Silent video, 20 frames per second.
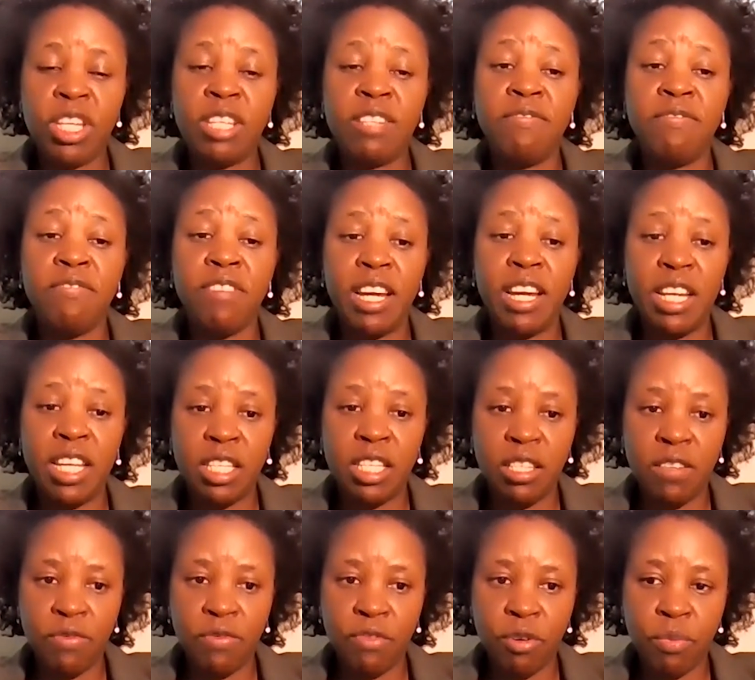It's very
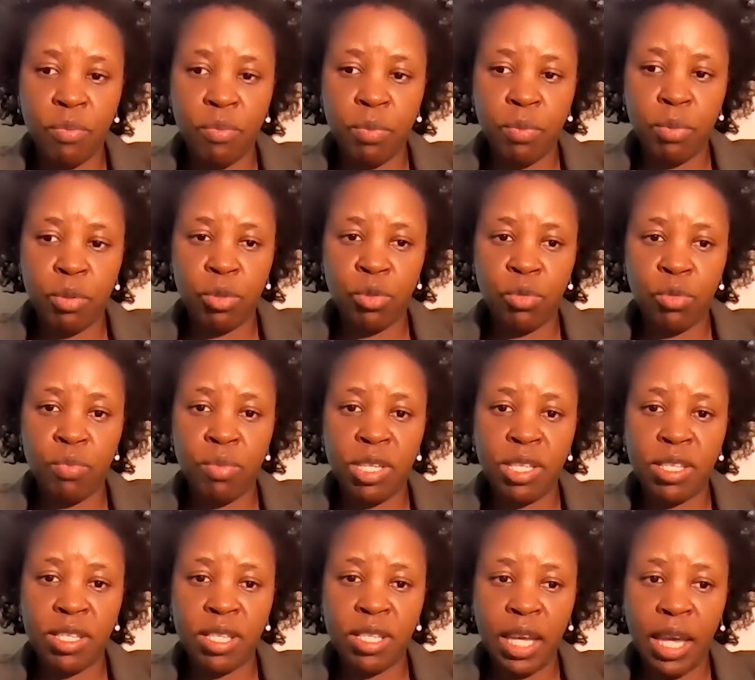easy for people to be
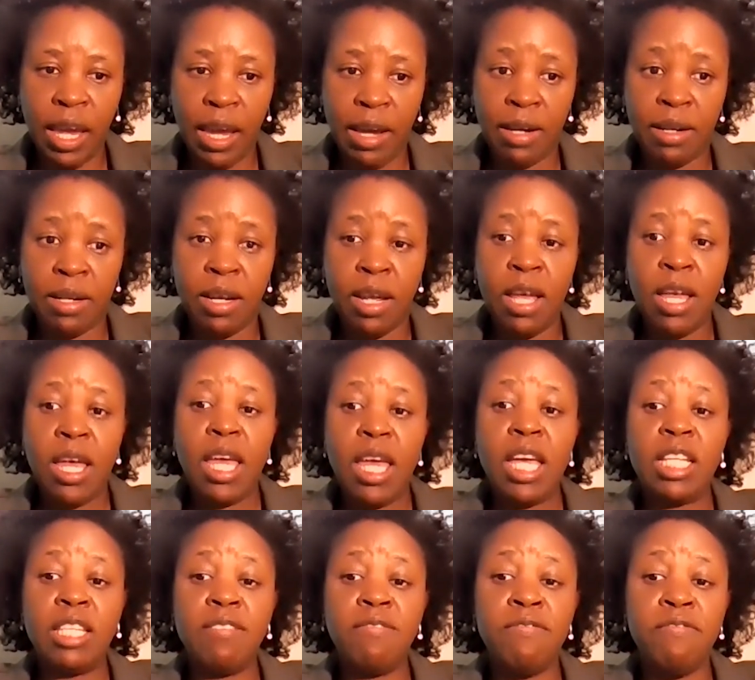scared.
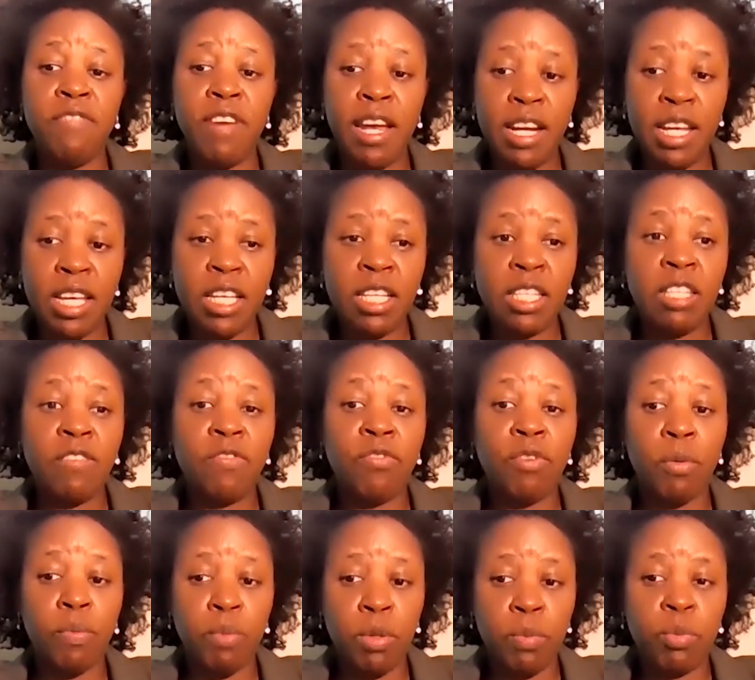It's very easy
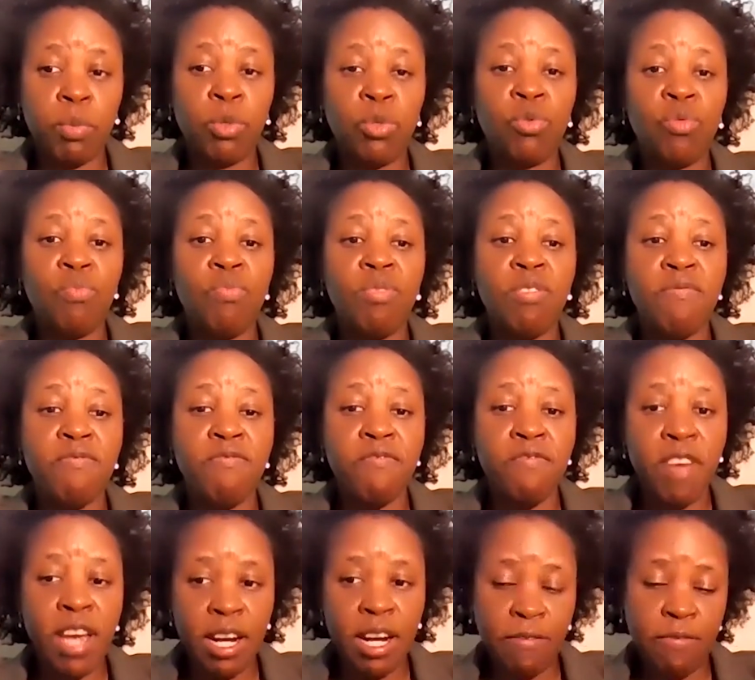for people to be
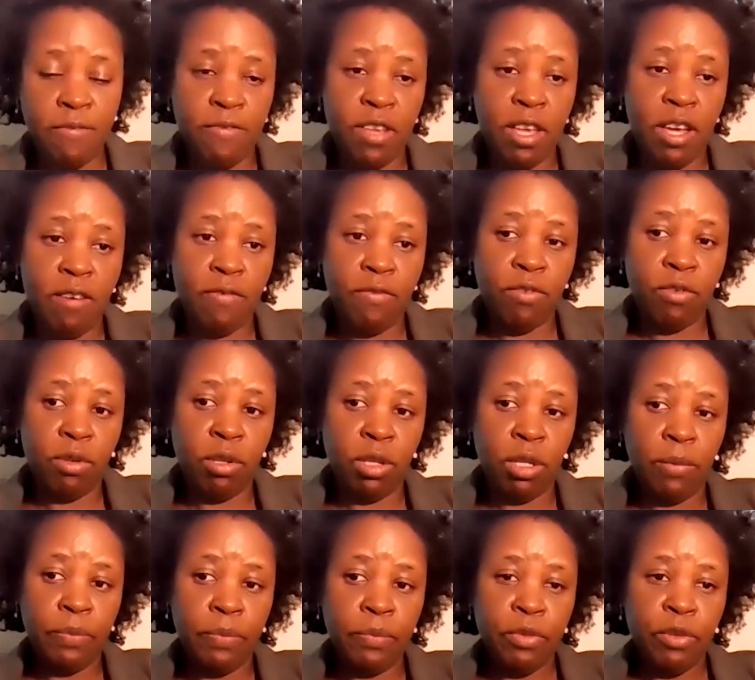very fearful.
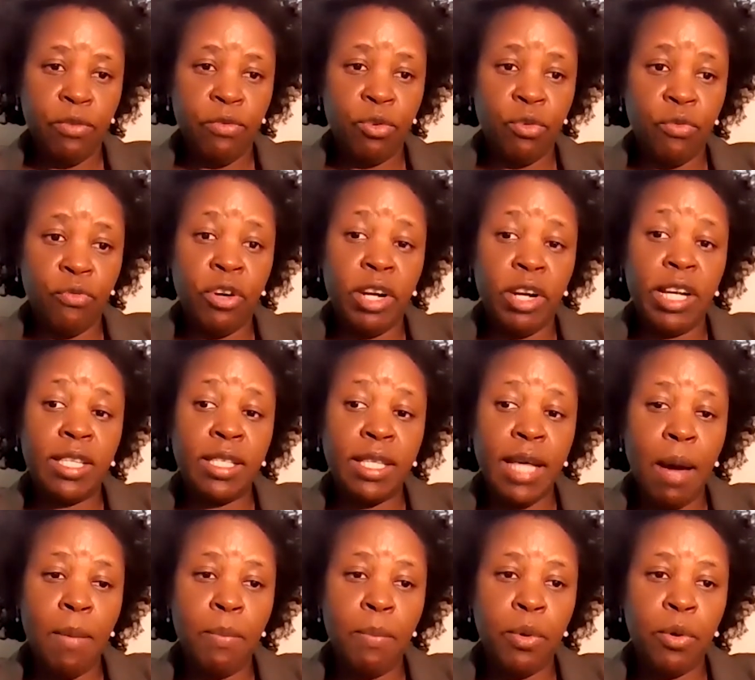So for
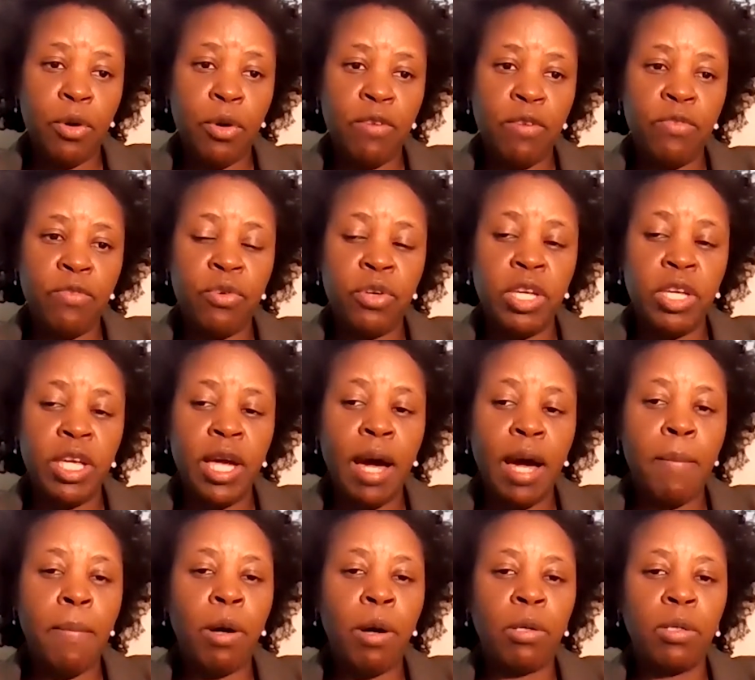example, if you
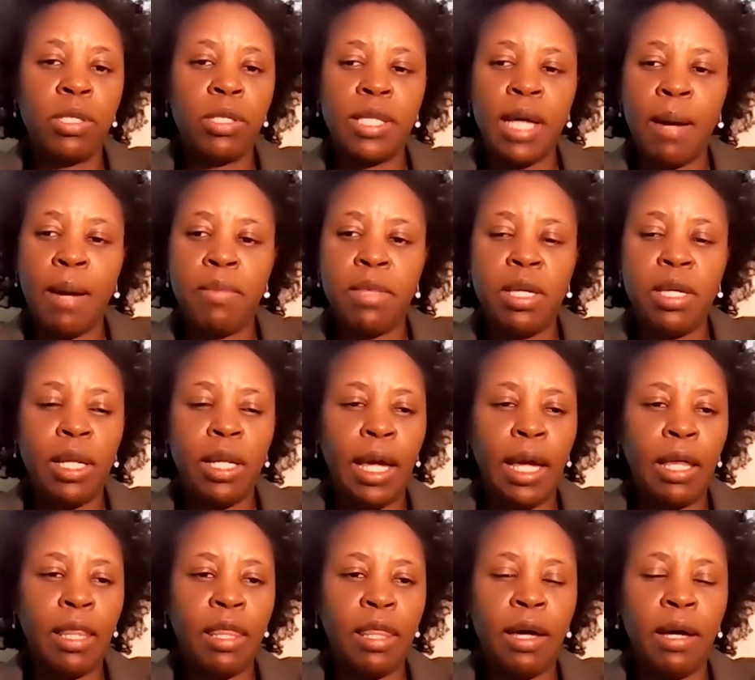hear about something
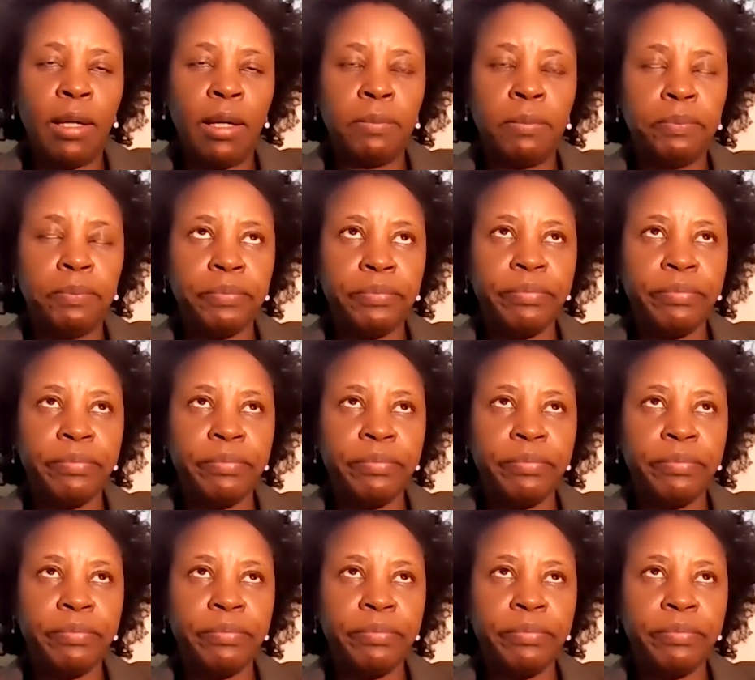like the